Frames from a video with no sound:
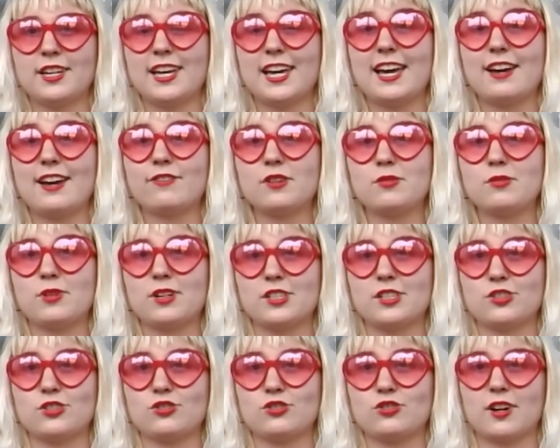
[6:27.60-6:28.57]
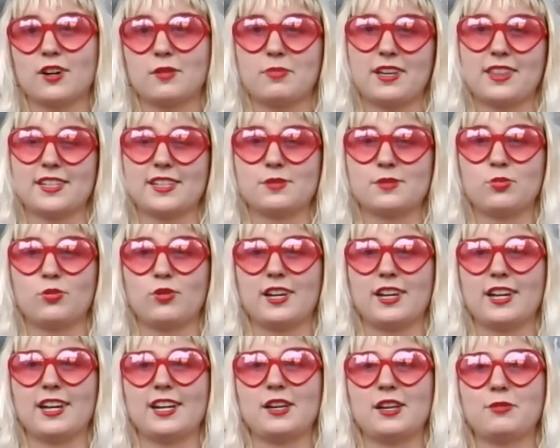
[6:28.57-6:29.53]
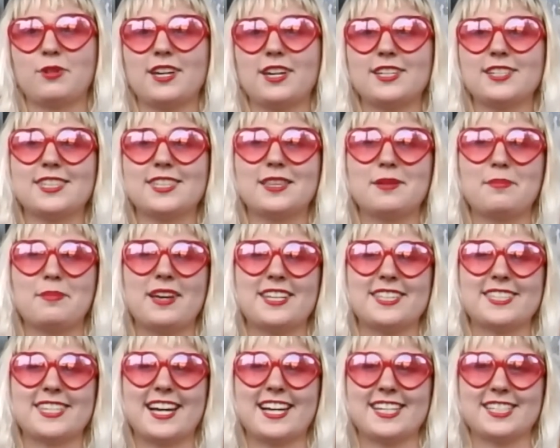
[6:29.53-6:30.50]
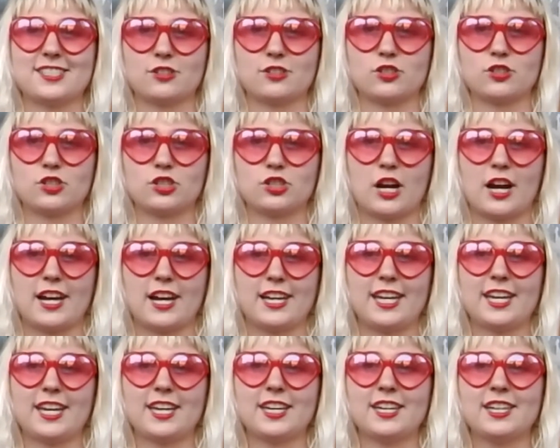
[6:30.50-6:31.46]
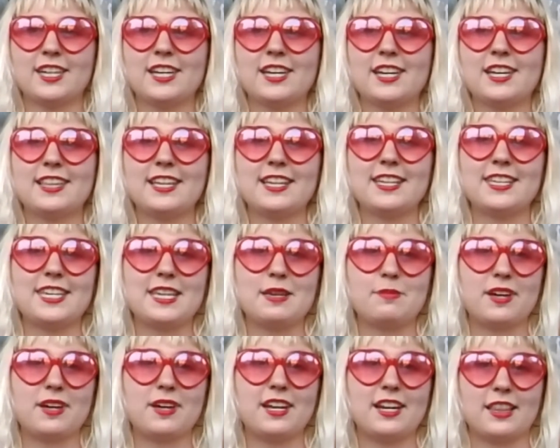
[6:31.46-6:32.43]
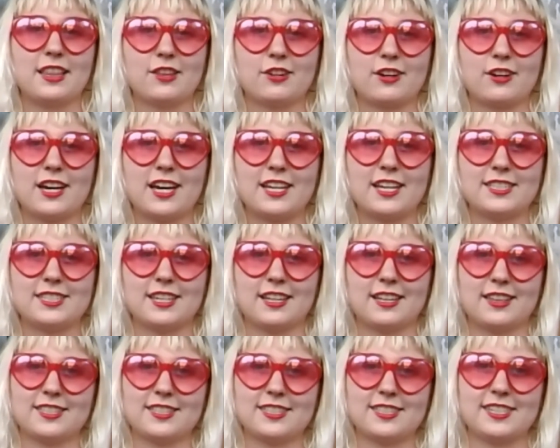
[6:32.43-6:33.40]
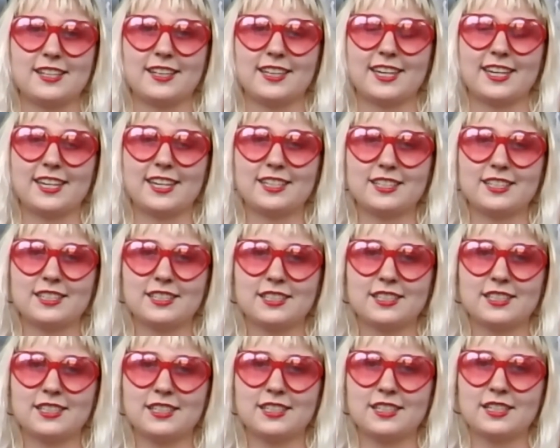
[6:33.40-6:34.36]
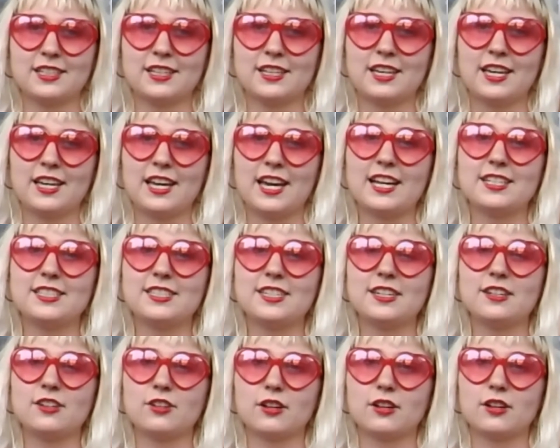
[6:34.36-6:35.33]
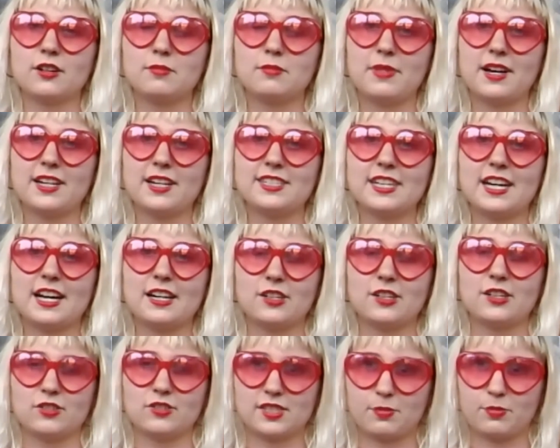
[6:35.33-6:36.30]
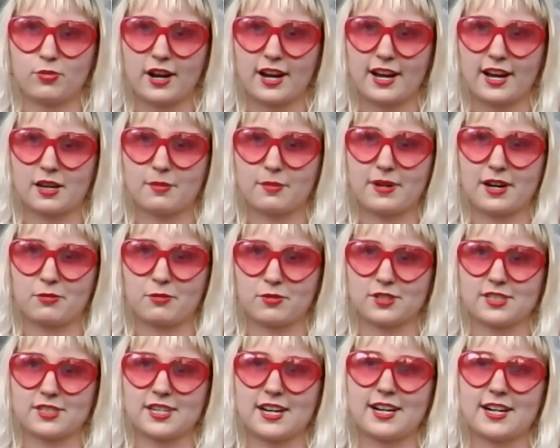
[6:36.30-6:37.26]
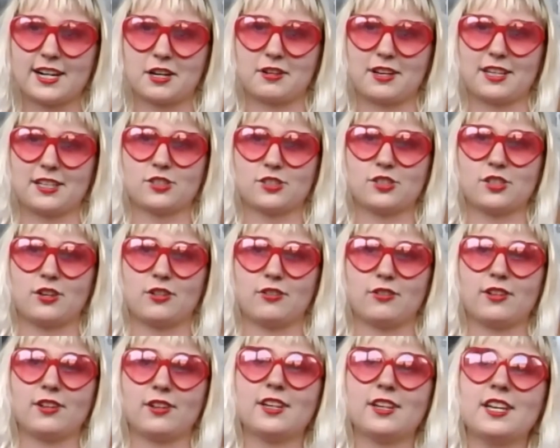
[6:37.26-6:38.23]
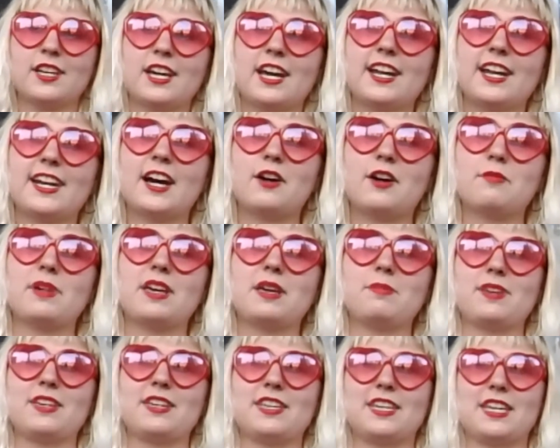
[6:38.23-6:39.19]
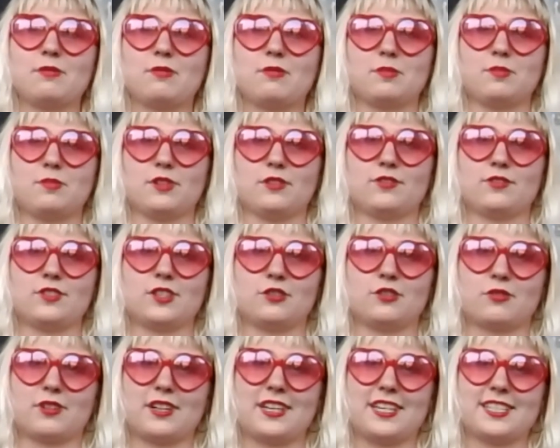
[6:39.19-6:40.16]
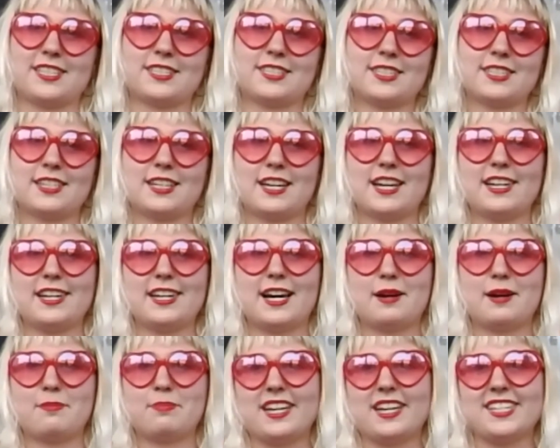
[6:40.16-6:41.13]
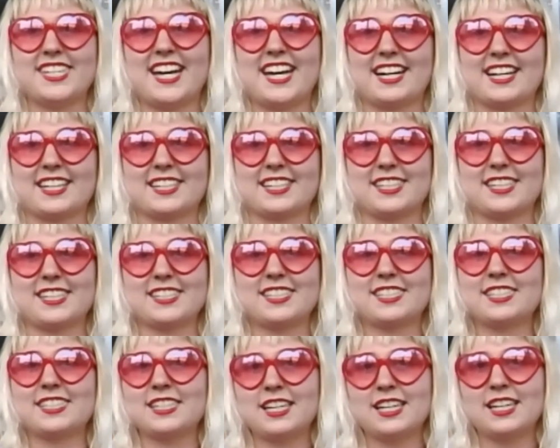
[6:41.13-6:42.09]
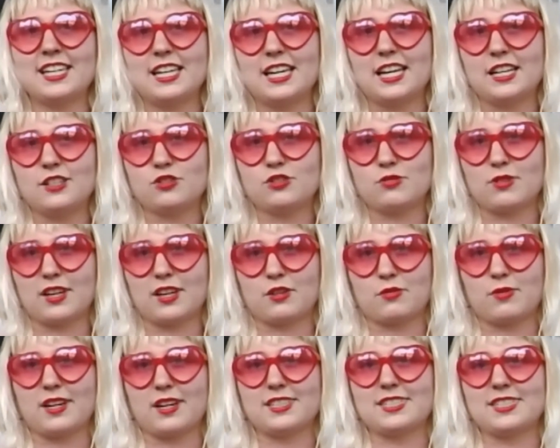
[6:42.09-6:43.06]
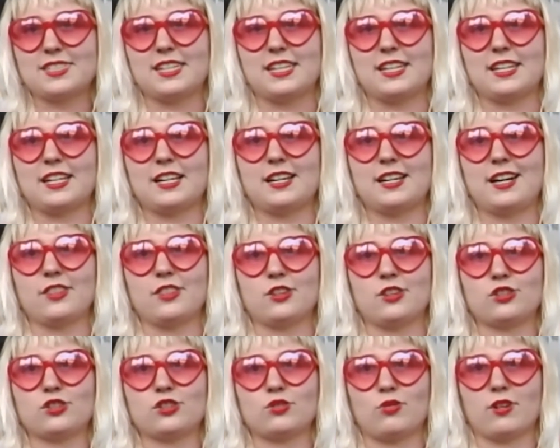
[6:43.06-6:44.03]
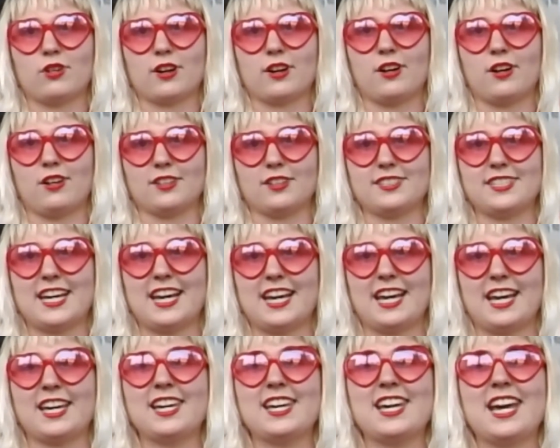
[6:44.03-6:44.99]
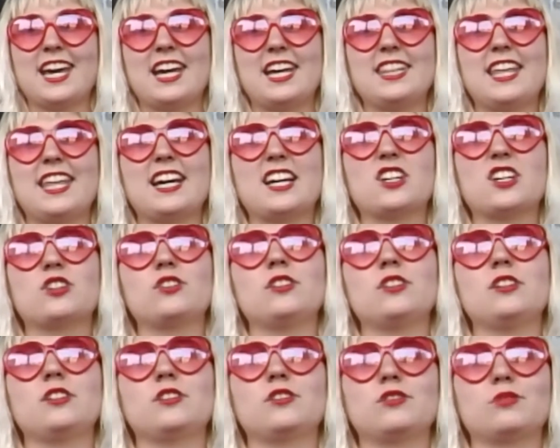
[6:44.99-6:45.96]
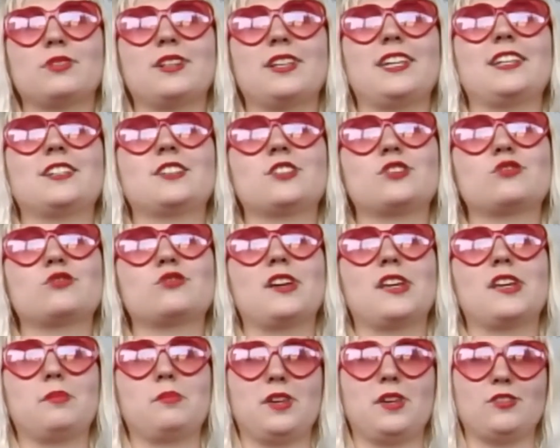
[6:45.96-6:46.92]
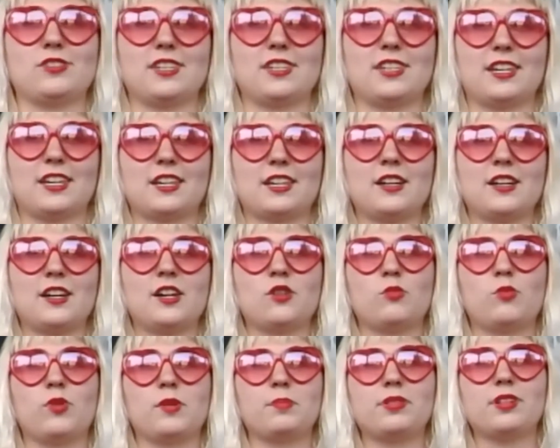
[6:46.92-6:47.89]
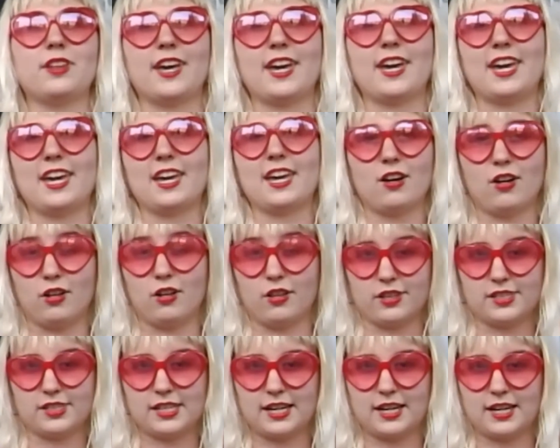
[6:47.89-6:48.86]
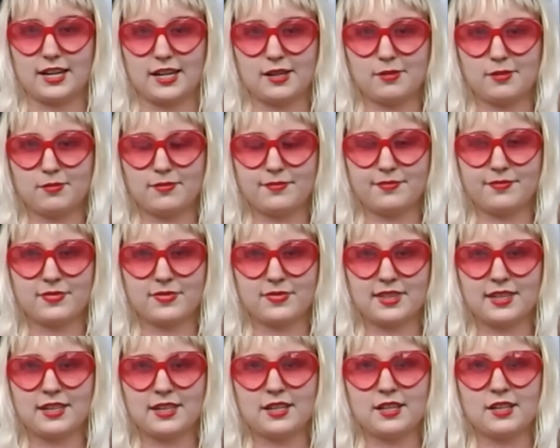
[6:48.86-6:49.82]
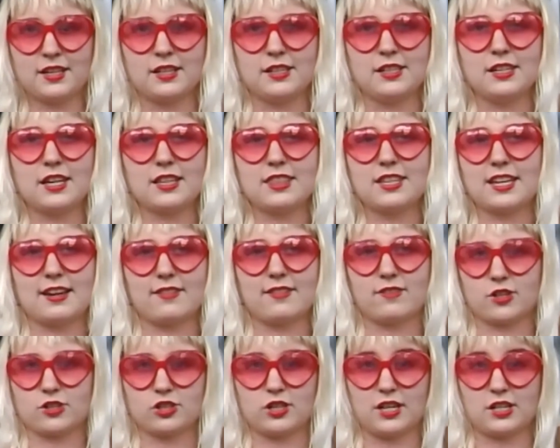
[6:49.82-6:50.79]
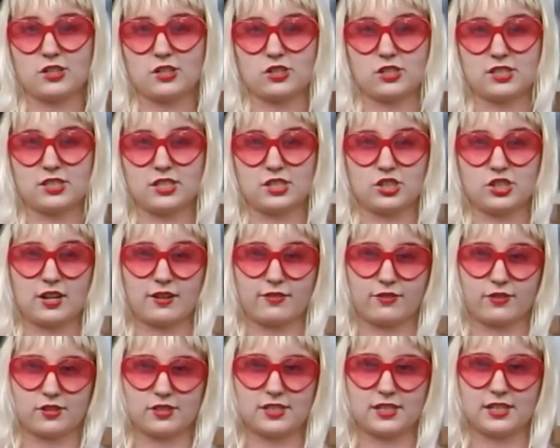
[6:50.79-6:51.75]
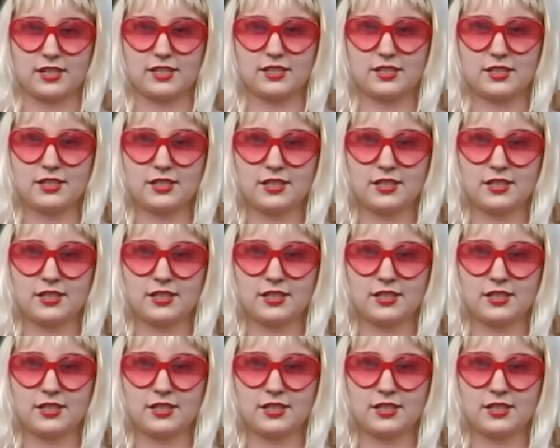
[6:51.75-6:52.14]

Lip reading: Everyone is drunk by this point anyways. The men's eyes are shiny. They keep hitting their heads on the ceiling. At dinner, my dad used to brag about retiring soon and how maybe he would move to Greece and not pay taxes and drink Retsina on the shore all day, and that good Greek string music would play all the time. Nothing ever changes in Jefferson.